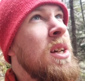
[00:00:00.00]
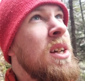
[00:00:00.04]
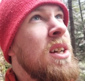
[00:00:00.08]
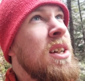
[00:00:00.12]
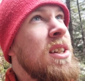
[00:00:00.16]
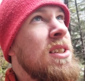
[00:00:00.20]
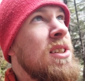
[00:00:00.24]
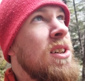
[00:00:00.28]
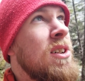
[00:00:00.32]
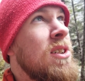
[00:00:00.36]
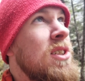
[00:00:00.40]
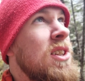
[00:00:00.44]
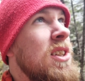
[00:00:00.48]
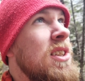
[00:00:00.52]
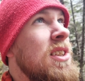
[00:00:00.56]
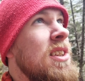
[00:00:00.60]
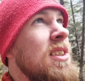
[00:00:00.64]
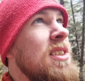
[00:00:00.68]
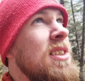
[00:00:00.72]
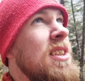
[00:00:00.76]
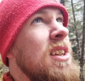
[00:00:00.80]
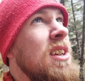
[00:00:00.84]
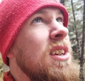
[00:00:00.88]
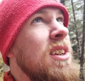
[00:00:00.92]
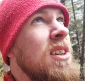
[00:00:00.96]
So it's just a
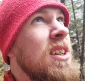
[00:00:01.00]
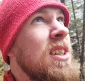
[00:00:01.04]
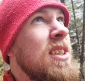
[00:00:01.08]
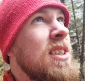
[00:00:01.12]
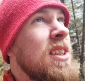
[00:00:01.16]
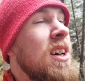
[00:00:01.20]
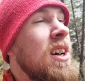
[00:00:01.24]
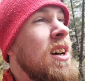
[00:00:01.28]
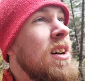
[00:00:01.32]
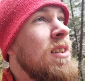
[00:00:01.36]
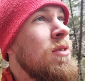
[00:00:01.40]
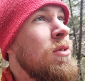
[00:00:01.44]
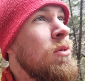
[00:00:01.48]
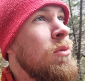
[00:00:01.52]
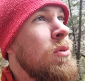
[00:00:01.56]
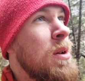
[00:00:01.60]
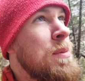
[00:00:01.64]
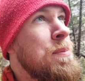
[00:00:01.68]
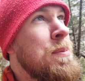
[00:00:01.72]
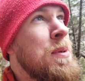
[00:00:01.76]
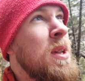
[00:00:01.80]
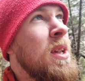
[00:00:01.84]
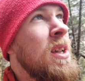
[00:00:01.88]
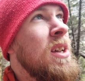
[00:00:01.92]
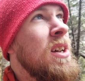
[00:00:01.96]
series of
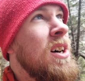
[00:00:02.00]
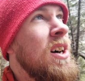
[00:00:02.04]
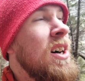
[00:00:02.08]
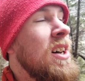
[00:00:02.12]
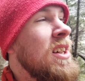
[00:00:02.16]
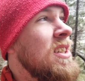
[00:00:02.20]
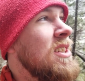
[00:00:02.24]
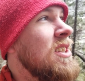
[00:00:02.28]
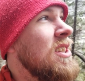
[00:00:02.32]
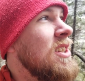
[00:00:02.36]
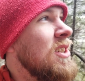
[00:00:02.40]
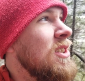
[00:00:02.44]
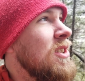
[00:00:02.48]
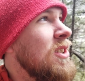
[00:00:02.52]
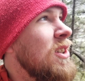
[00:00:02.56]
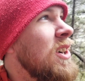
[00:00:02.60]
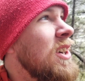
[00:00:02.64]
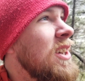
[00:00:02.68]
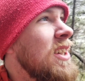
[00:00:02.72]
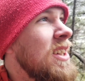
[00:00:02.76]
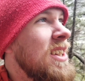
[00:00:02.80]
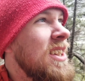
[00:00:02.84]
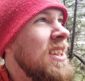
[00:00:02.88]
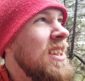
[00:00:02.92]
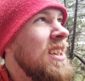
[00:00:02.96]
whipping onto
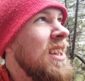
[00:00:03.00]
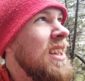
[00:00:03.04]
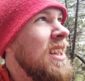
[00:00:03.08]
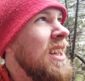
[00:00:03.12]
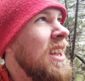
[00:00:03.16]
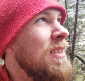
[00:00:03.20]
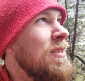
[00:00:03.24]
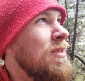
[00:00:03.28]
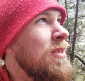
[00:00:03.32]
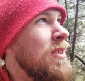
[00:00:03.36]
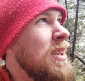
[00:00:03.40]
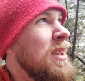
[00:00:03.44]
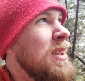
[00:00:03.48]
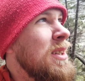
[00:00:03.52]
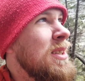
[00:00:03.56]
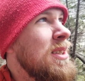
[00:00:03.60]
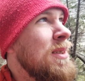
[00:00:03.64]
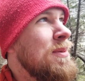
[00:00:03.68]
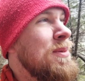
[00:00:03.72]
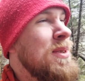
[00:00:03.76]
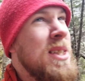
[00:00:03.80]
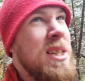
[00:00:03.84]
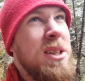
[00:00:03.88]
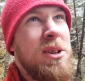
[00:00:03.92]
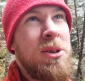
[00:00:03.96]
every
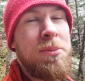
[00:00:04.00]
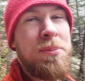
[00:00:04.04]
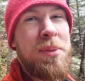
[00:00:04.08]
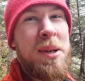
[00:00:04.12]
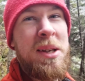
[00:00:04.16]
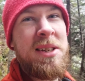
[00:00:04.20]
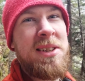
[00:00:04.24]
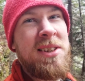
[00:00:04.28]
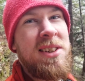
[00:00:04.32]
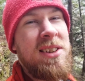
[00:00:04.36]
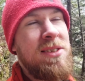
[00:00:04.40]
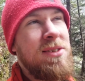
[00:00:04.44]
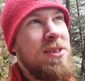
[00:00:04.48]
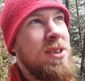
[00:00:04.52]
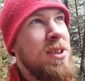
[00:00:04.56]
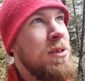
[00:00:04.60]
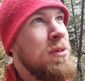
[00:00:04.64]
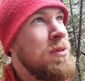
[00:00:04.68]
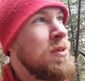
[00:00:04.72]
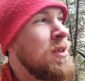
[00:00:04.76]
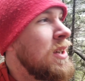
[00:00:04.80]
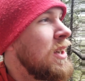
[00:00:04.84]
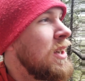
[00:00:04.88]
subsequent piece in the roof.